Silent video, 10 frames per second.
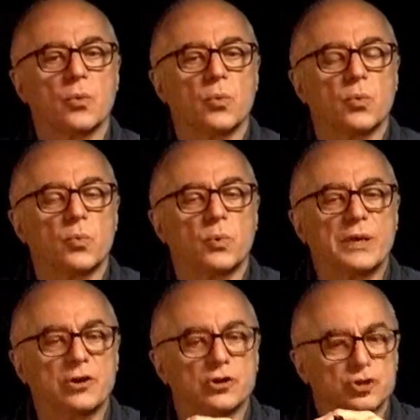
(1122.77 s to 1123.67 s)
We
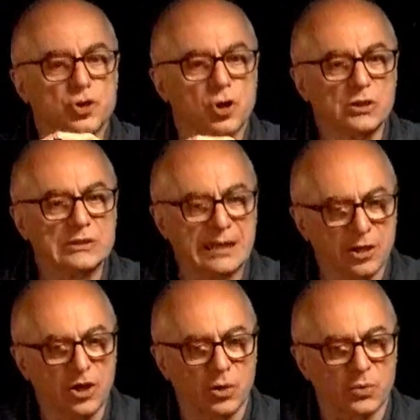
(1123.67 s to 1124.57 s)
control the
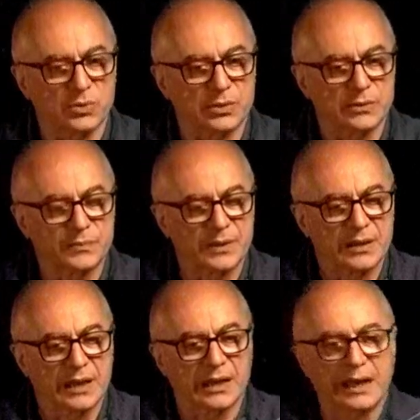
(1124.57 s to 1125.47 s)
load,
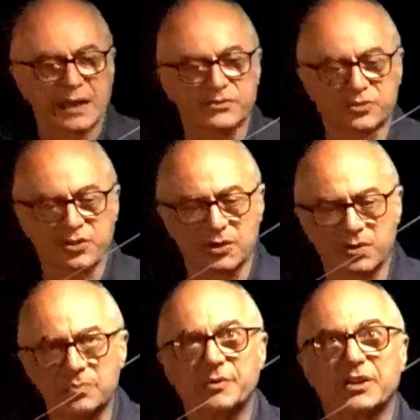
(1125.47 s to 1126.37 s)
and
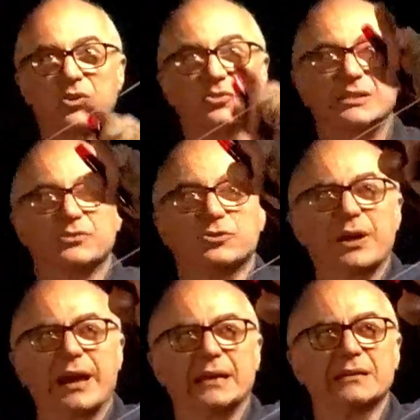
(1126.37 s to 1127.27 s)
so, because it's
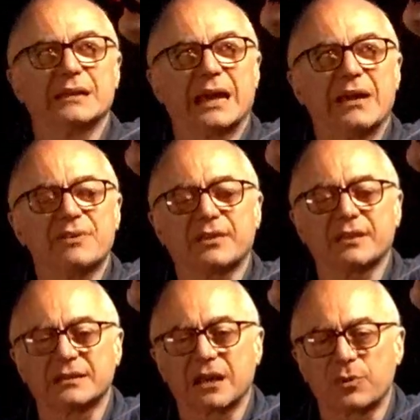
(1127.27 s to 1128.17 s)
drained, everything
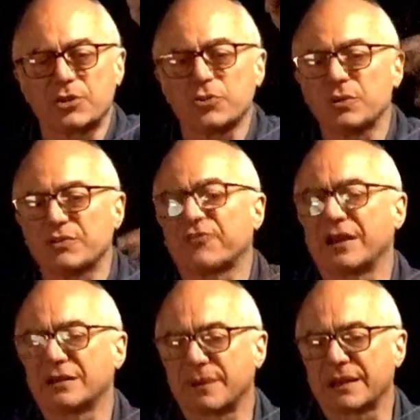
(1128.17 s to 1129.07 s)
that we do is
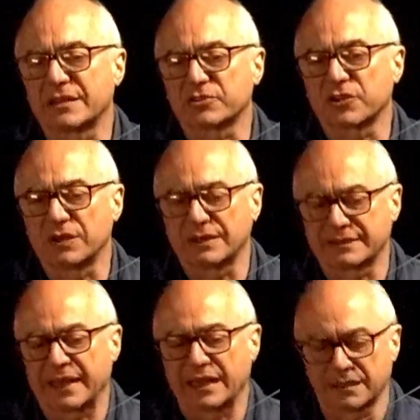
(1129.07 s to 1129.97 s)
felt by the soil
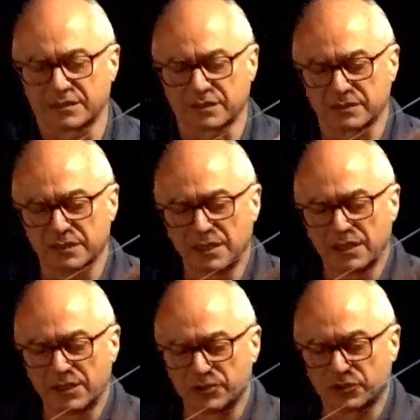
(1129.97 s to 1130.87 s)
skeleton.
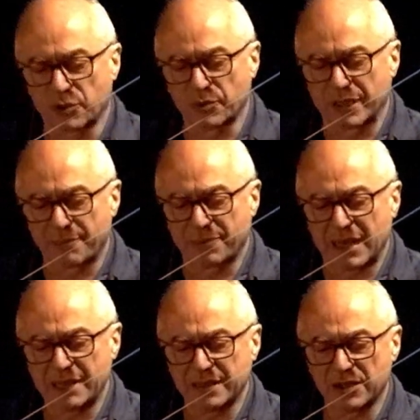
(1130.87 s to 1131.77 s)
So we apply
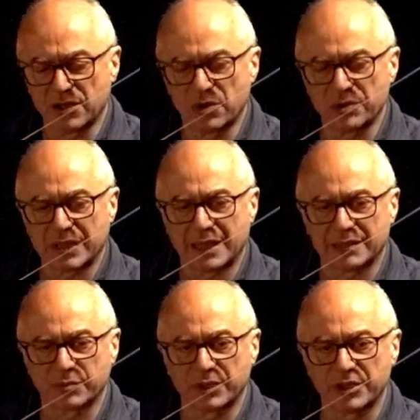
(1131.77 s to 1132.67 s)
the load, and
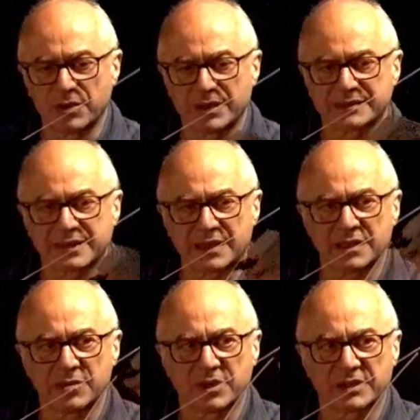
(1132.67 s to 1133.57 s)
we know exactly
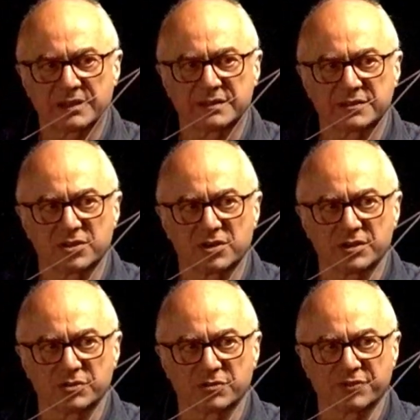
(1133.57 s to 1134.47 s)
where this is going
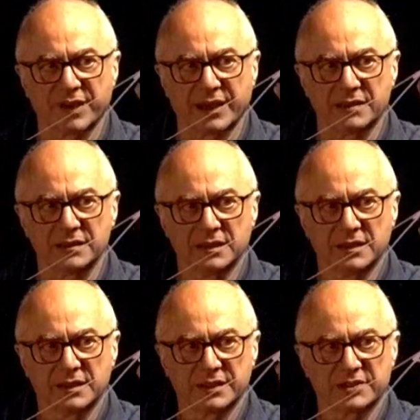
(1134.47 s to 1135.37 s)
to fail.
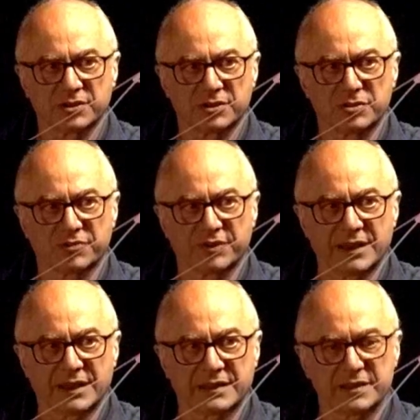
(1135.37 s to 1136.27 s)
It's going to fail
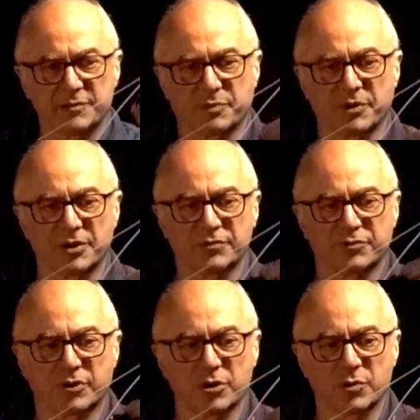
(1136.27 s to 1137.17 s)
at this point
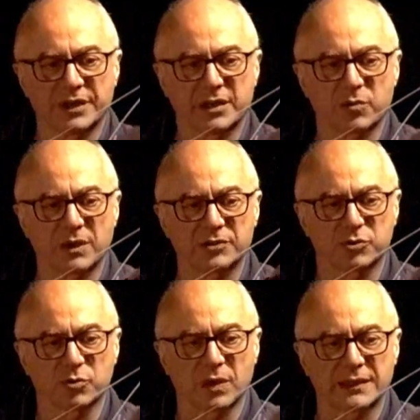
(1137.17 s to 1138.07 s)
following a
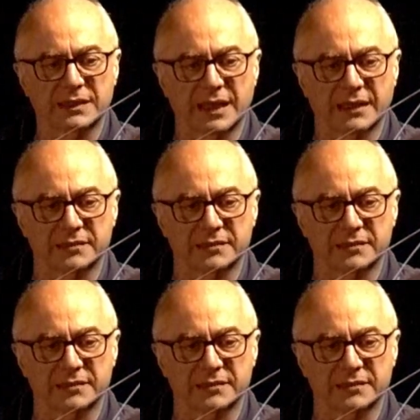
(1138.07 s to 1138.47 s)
1-to-1 line.